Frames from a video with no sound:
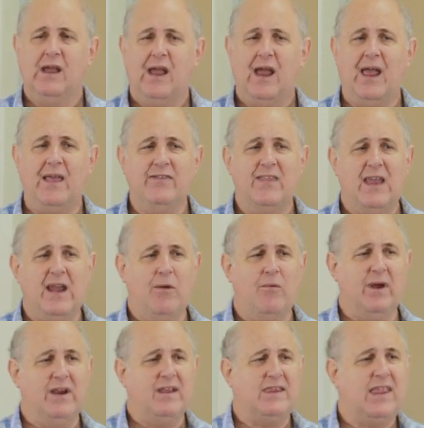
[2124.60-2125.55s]
And then I
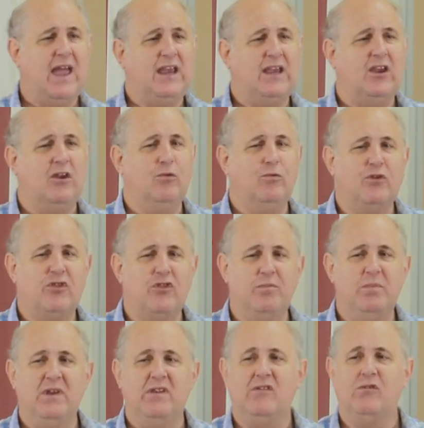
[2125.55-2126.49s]
want to take you
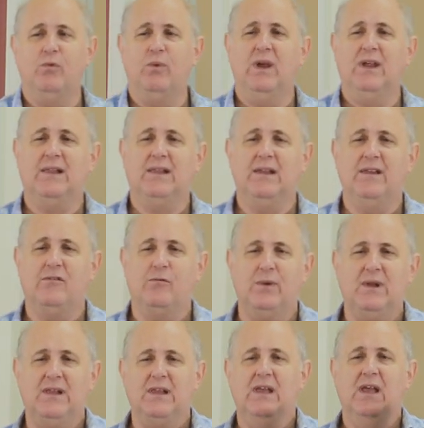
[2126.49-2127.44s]
with me, sweetly,
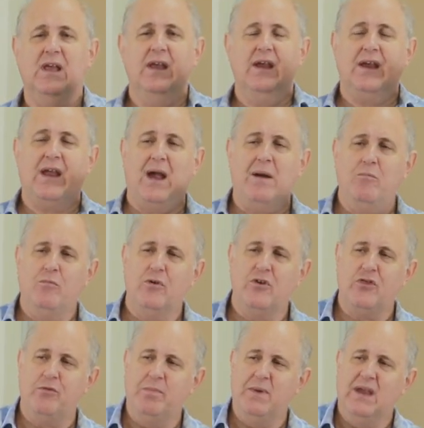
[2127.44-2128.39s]
sweetly. Come
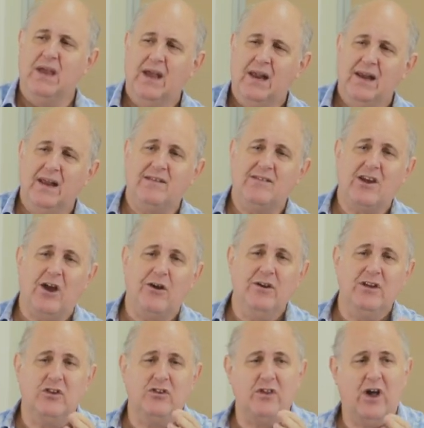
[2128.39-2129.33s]
with me. Let's go
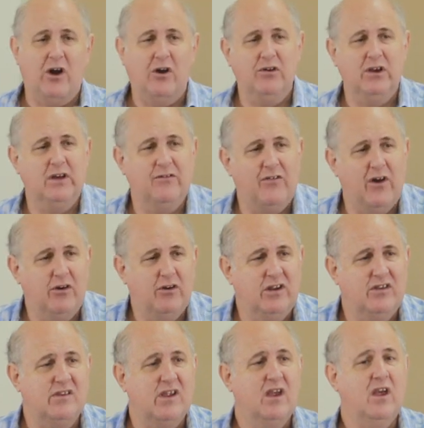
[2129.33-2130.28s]
into the Holy of
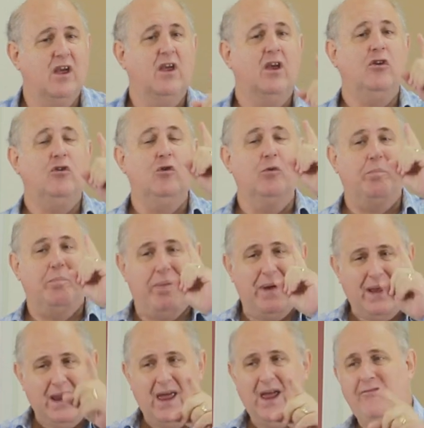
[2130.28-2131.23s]
Holies. You
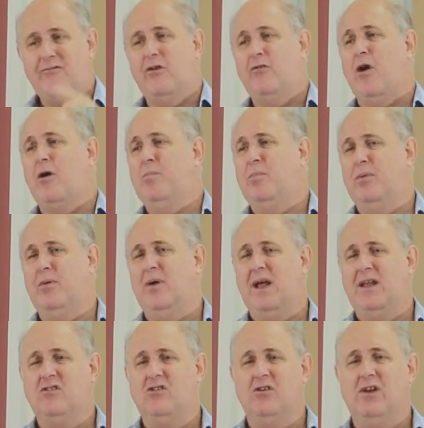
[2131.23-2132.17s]
better have a rope
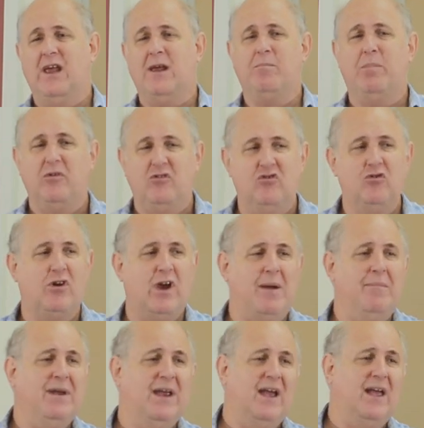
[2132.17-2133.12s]
around your leg because you're
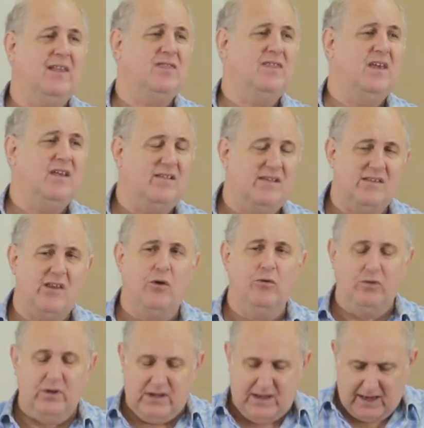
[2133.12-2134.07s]
coming out there
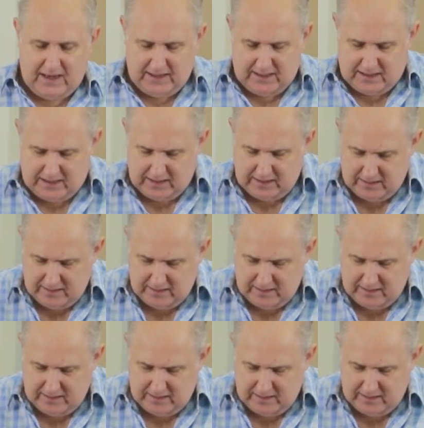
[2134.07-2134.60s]
stone dead.